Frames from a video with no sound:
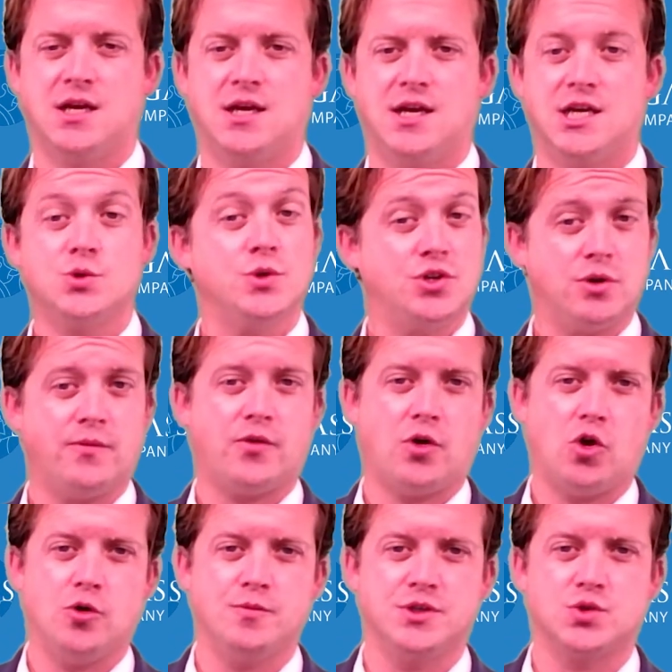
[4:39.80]
As we turn for
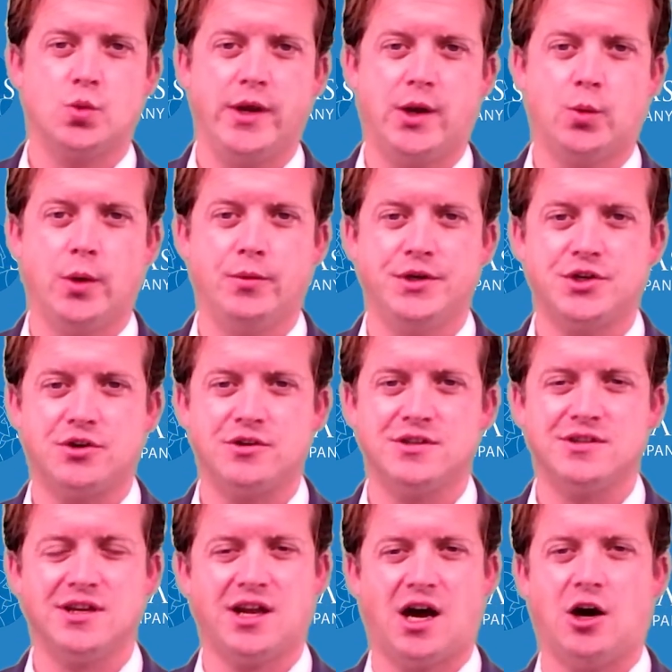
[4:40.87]
home this week, we return to
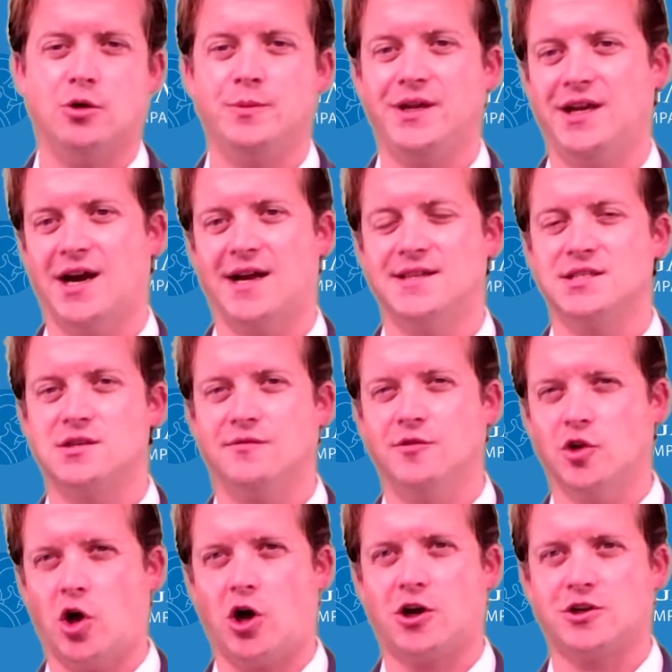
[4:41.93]
the and guidance of
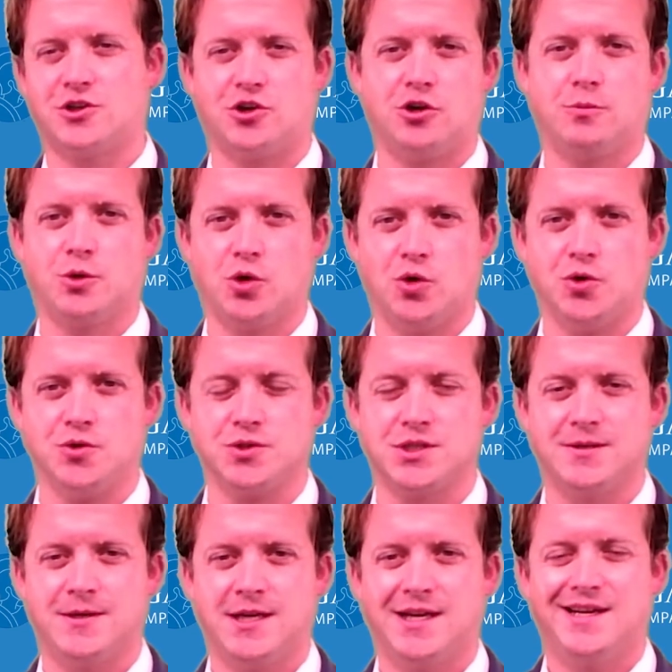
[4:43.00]
long-term goals.
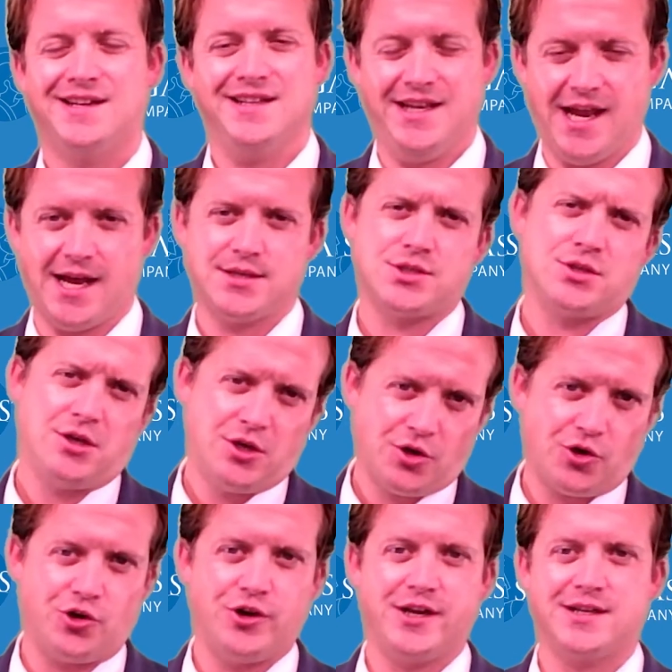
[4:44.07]
Yes,
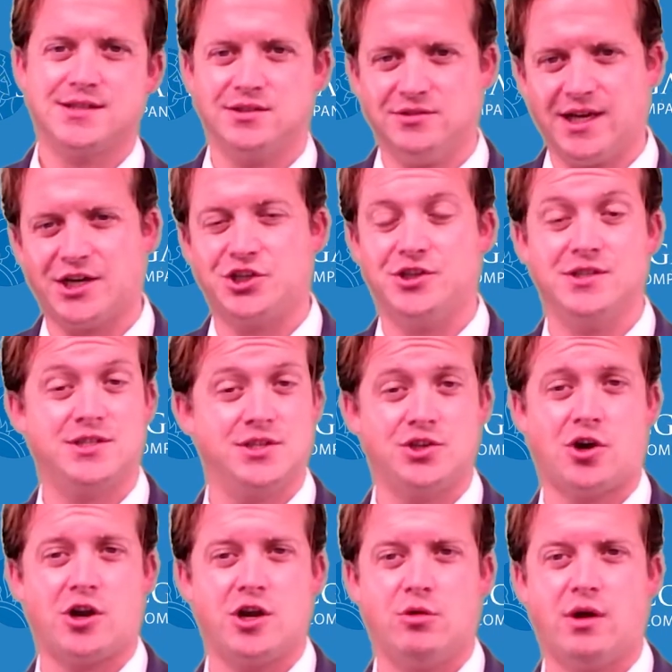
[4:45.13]
earnings, elections, and
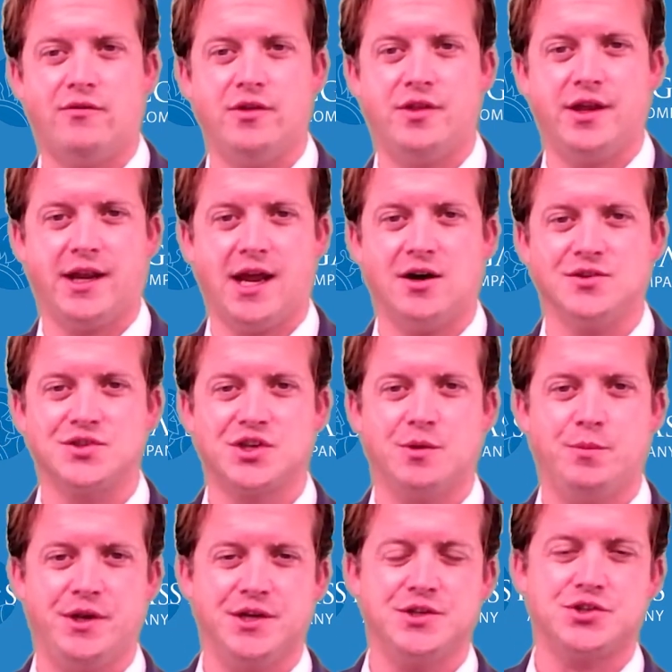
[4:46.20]
darn near everything else can
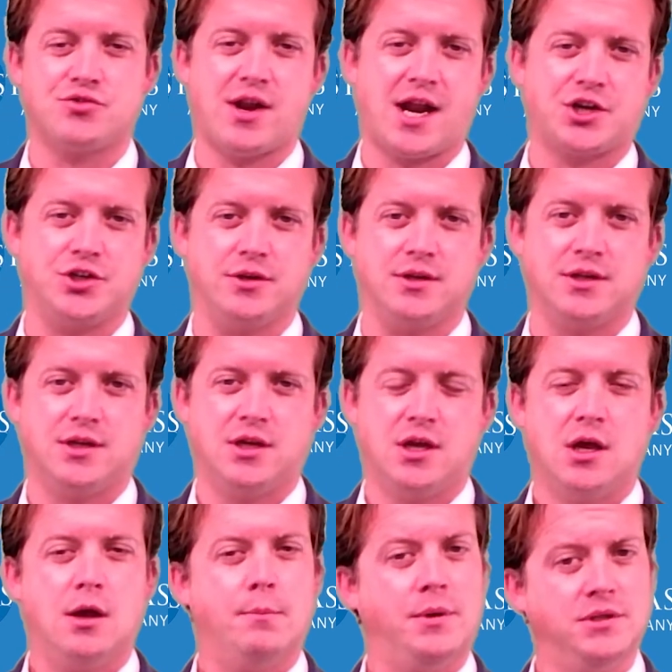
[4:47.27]
be a distraction,
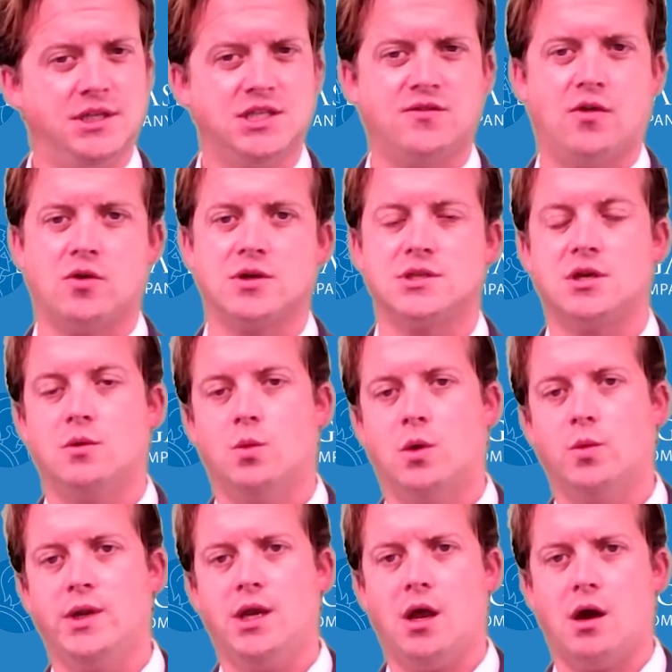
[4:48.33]
but let's focus on what we
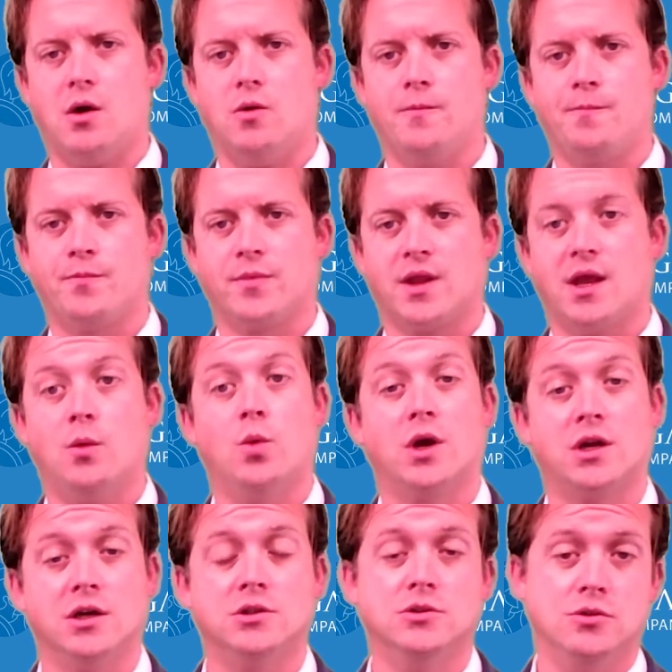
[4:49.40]
know and what
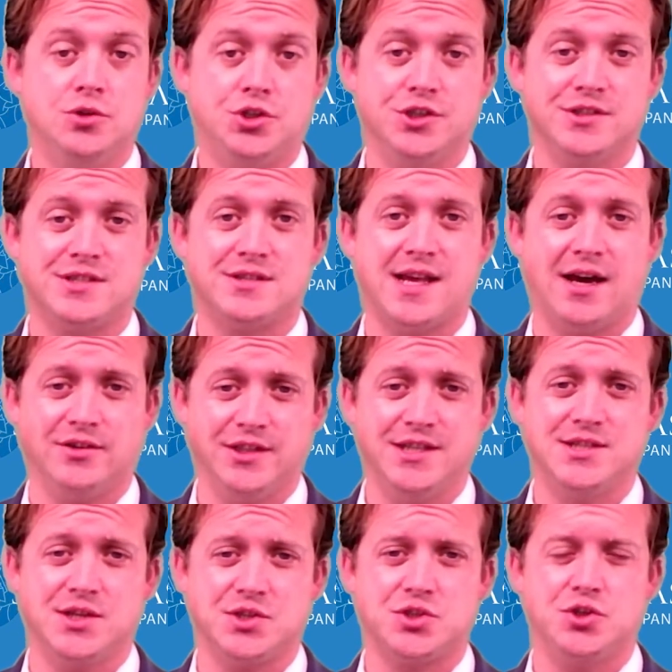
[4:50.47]
conclusions that leads
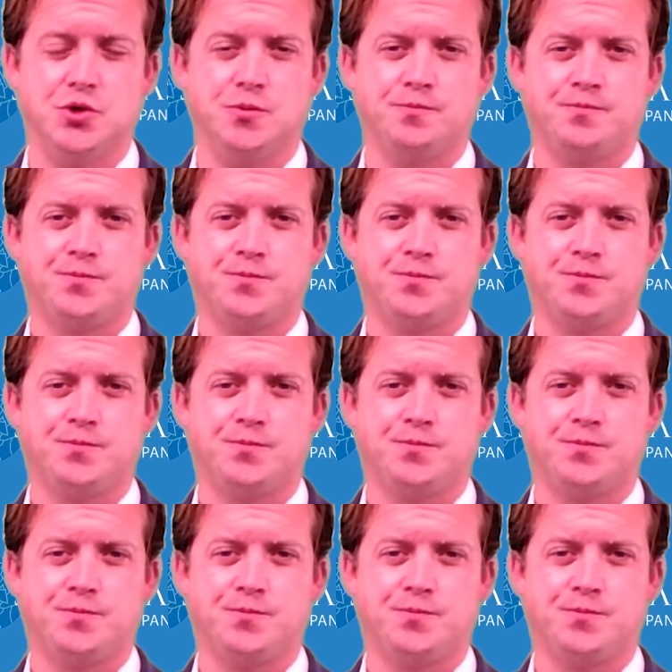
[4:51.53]
us to.